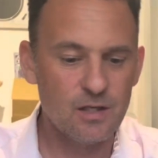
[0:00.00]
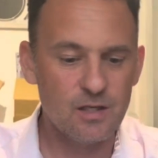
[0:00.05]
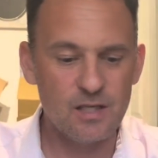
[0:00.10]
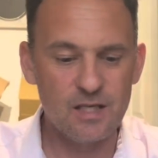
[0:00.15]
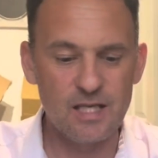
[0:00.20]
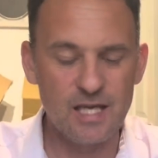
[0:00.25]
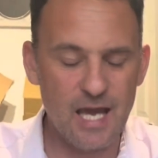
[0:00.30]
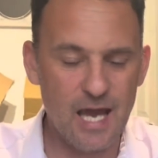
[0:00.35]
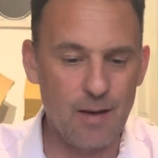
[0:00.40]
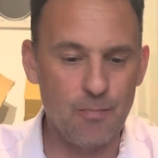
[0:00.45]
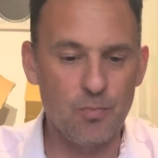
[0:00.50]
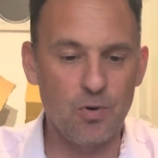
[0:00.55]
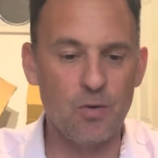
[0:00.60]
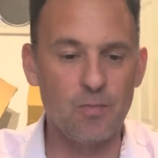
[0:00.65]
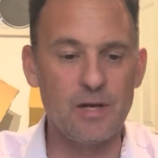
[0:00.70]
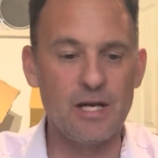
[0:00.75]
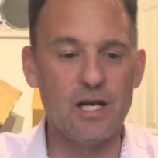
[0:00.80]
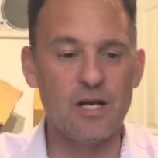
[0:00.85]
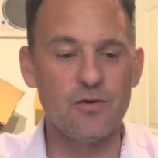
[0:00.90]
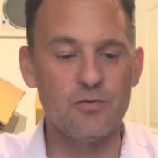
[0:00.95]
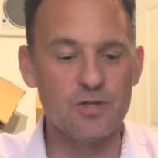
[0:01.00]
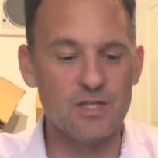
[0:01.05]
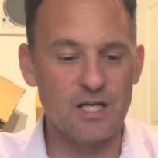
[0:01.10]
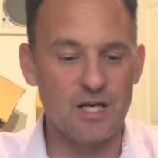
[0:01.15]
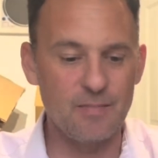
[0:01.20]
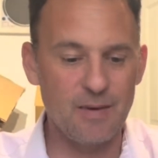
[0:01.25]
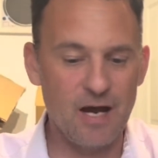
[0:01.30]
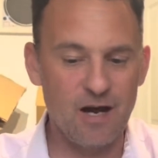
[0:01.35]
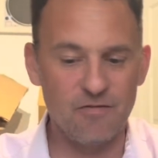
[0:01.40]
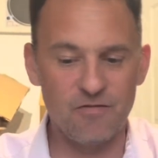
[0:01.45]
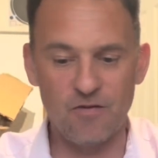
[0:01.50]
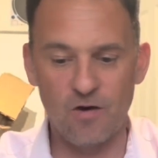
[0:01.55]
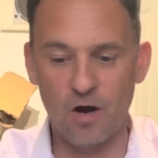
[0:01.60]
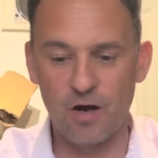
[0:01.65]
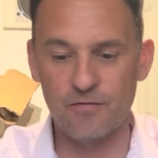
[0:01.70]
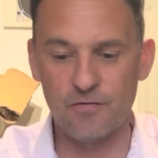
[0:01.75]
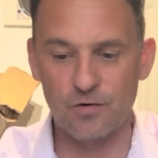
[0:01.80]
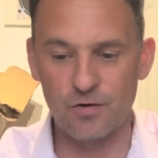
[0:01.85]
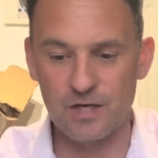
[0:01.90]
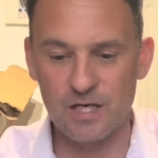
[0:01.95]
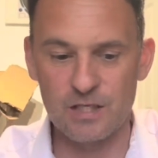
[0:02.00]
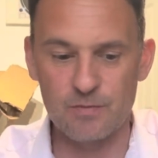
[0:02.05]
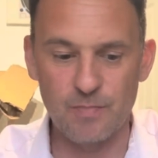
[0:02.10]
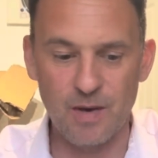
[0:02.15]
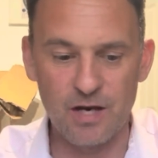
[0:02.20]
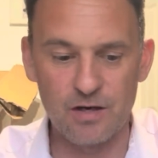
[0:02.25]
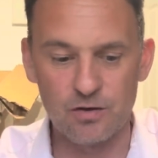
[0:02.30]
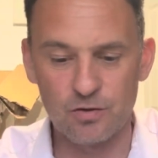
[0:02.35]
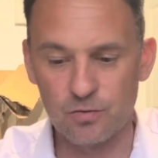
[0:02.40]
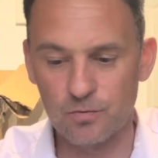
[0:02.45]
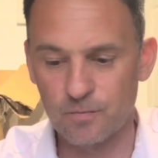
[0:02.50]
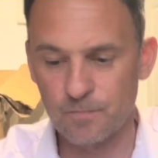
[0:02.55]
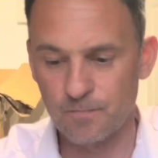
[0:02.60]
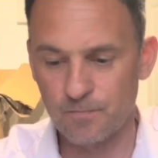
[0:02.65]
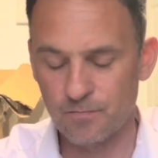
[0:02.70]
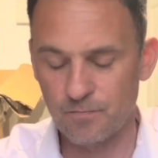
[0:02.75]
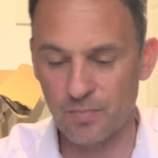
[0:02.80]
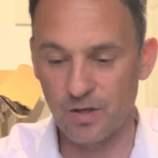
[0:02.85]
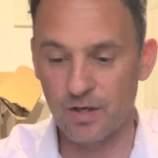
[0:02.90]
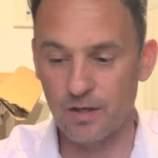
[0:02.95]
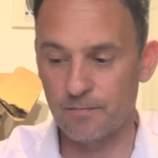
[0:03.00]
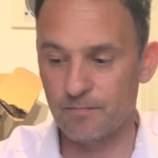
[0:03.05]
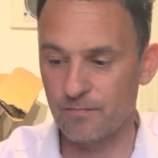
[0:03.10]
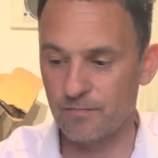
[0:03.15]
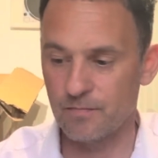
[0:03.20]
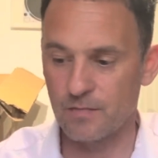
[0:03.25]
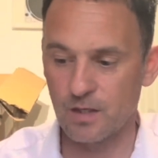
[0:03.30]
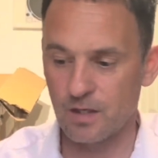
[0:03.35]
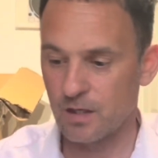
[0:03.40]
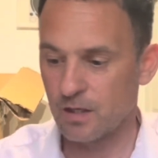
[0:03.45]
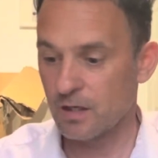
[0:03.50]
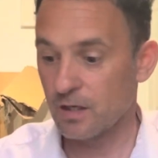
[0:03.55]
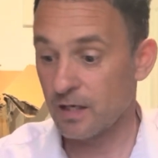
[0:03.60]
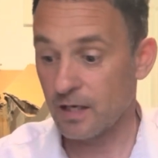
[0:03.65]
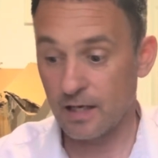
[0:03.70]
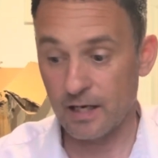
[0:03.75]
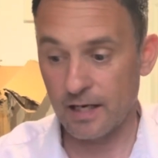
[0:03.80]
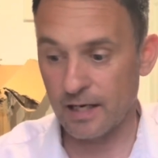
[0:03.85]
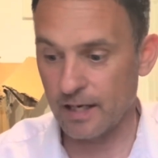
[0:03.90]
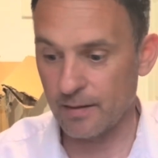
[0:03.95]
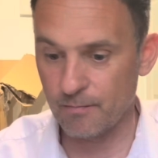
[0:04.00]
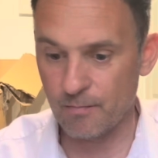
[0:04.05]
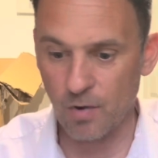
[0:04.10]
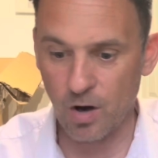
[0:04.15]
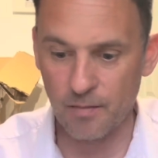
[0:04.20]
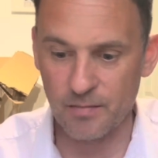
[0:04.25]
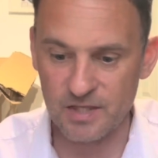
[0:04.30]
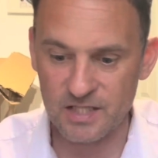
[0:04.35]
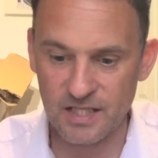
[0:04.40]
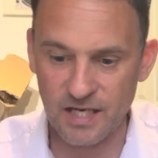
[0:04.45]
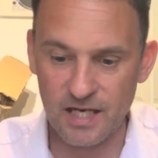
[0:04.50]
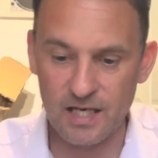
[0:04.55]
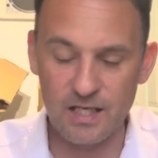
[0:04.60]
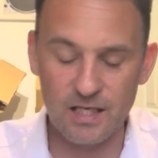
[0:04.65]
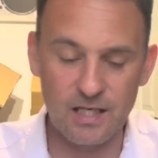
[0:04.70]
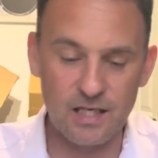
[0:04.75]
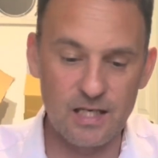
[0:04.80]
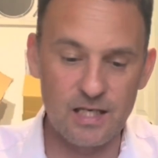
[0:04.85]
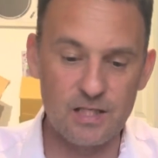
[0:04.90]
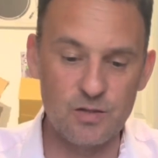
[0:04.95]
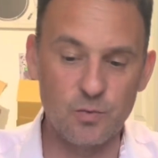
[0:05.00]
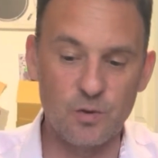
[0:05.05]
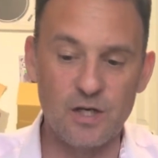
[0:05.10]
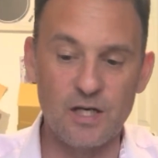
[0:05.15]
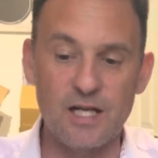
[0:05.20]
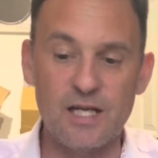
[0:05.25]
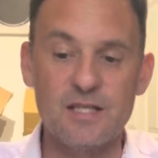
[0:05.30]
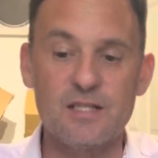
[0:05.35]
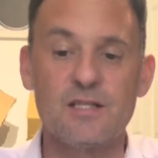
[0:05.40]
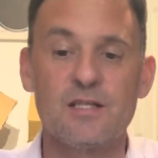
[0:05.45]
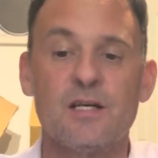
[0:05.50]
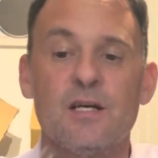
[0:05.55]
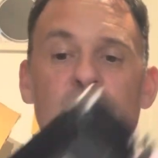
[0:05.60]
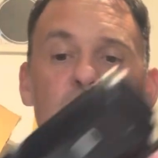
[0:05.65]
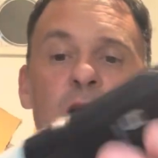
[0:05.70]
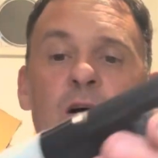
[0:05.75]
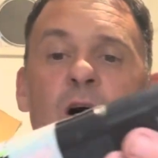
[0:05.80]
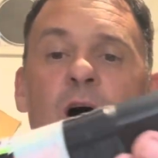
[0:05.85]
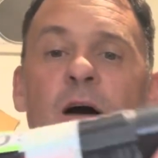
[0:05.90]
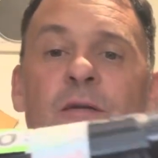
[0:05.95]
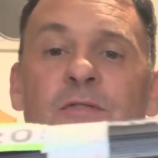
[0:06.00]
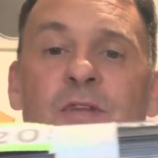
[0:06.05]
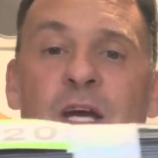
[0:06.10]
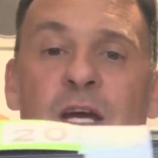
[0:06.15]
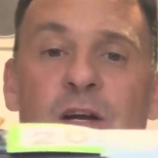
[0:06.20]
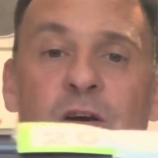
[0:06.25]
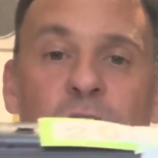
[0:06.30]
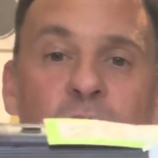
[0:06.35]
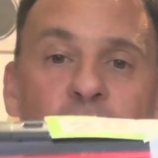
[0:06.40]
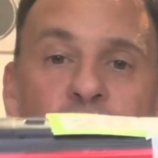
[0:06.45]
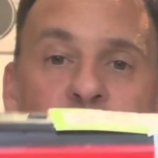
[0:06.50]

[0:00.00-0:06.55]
yeah, probably losing about a £5 on this bundle, but my mistake, it is what it is. I've then got